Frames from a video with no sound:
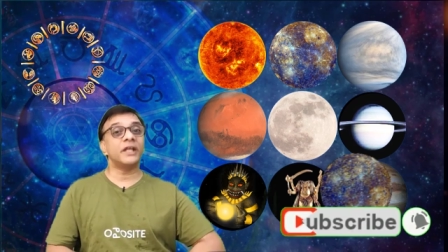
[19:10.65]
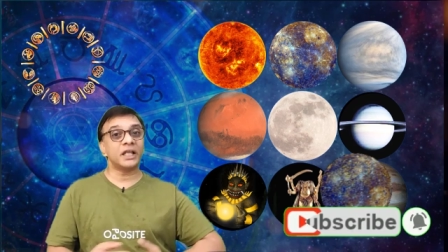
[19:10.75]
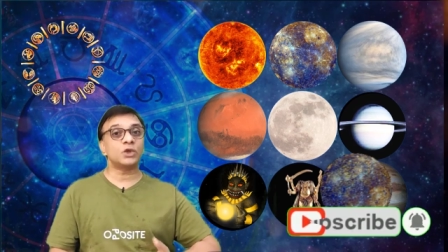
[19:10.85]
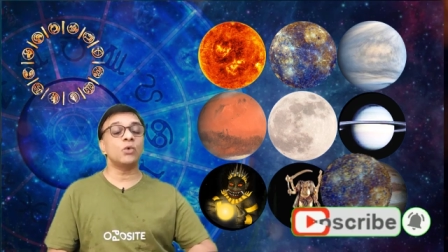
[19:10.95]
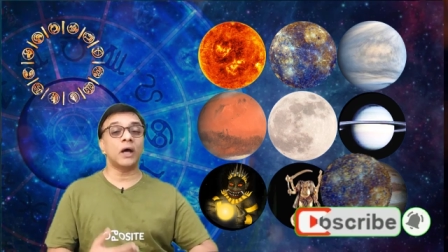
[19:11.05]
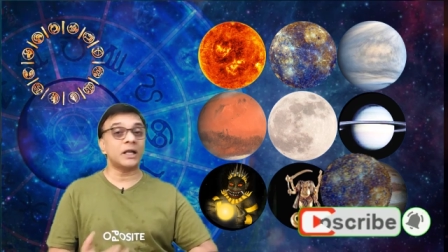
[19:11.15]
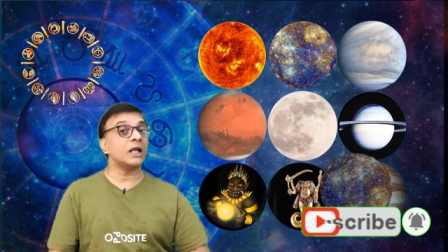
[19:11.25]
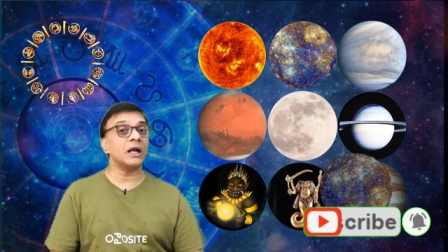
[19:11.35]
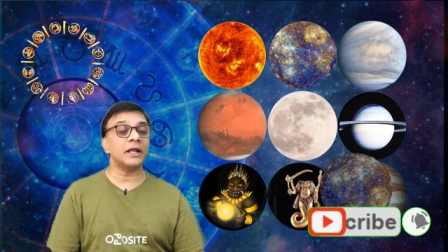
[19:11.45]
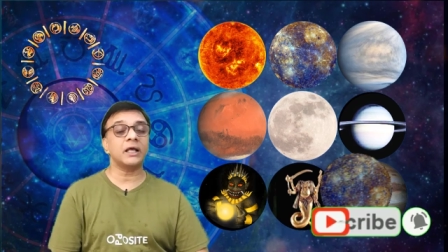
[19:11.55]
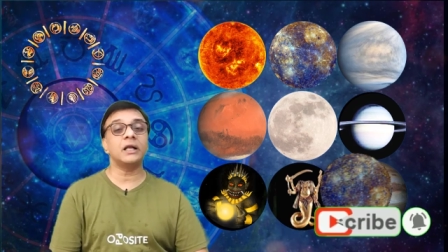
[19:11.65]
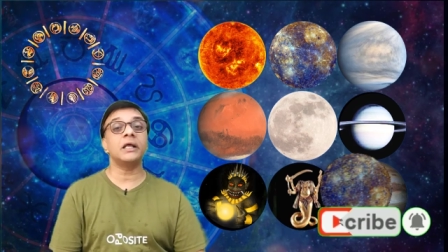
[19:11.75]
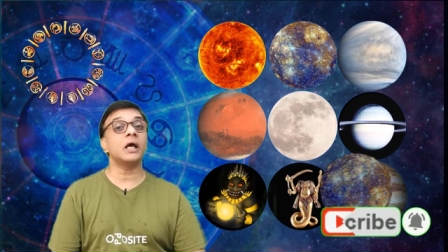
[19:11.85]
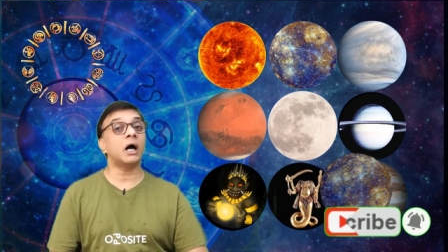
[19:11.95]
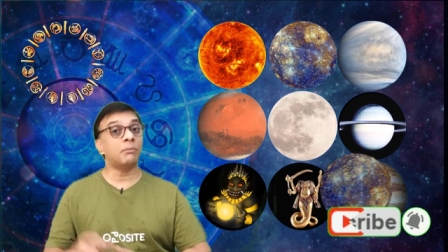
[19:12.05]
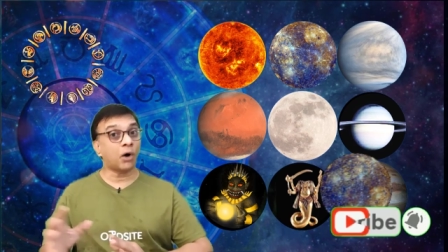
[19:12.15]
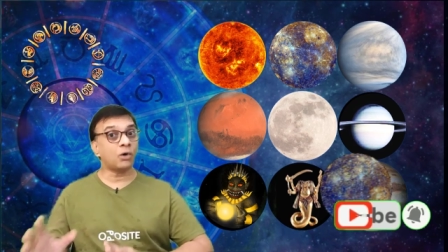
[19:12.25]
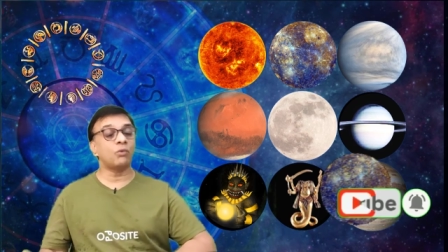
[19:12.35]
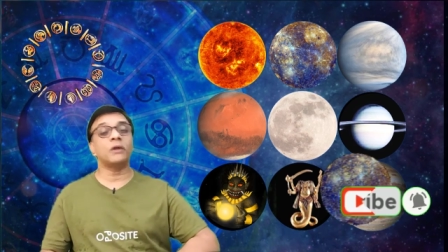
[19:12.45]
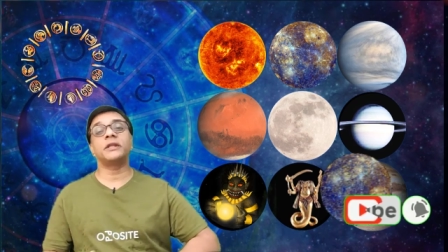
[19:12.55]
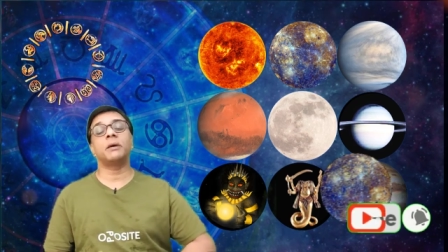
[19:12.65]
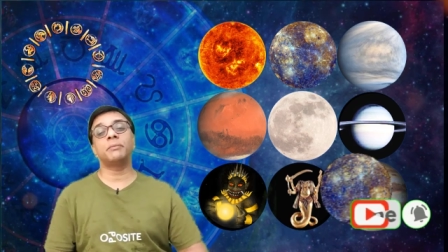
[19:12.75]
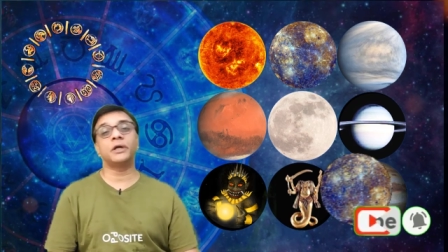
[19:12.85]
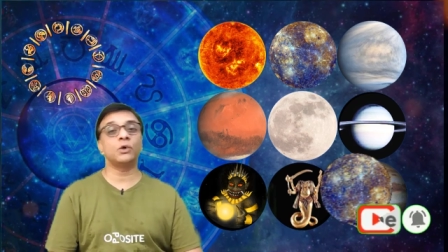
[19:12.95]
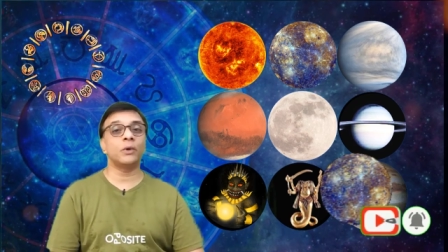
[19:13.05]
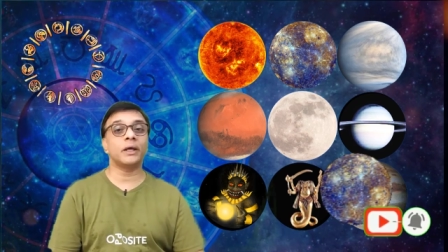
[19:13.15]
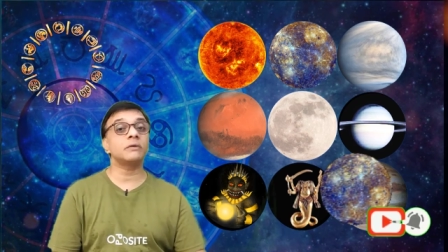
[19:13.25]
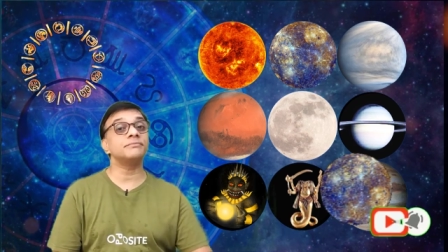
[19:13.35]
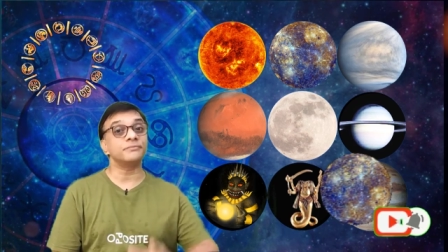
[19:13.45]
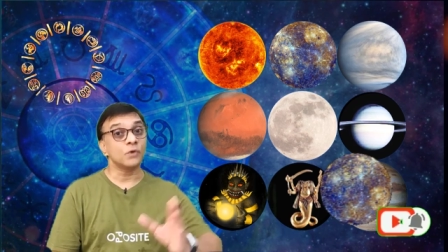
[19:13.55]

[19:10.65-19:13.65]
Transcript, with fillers: think through analytically about what they have been doing